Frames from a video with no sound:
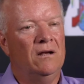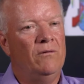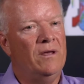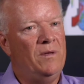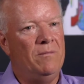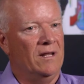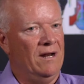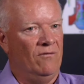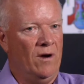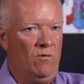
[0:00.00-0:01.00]
We get people that
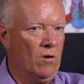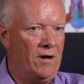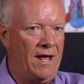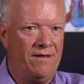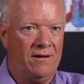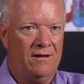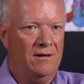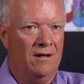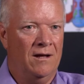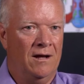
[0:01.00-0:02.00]
have great work ethic.
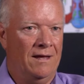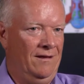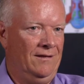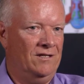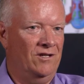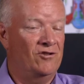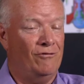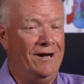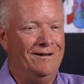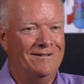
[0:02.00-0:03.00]
I think that's a
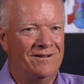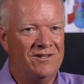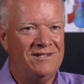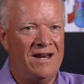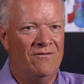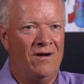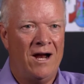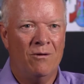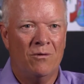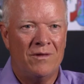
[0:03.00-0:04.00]
trait of the state of
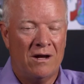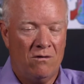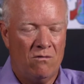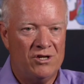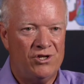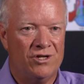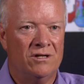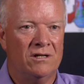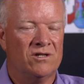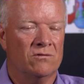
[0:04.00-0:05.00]
Iowa without question,
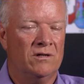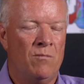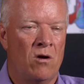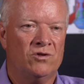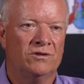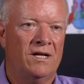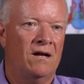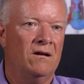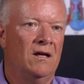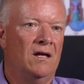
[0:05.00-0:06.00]
and certainly Marshalltown.